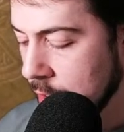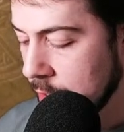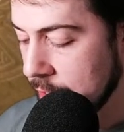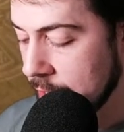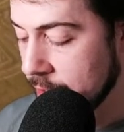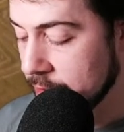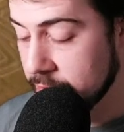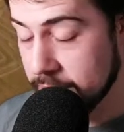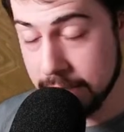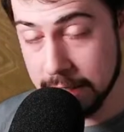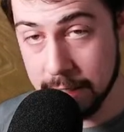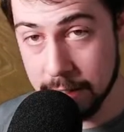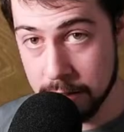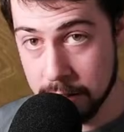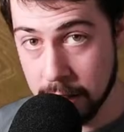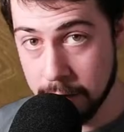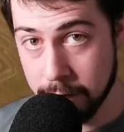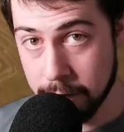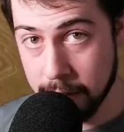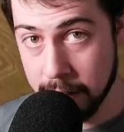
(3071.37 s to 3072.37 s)
Yes,
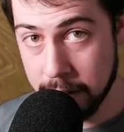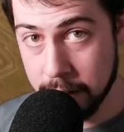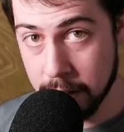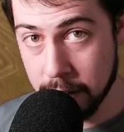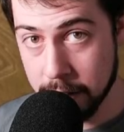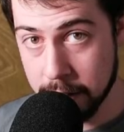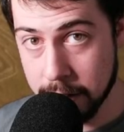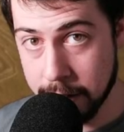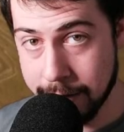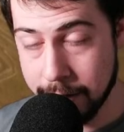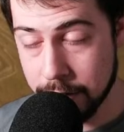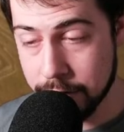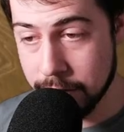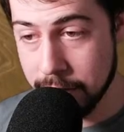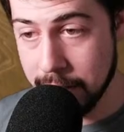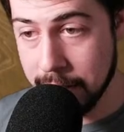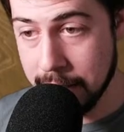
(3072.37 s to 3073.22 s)
definitely Dark Carnage.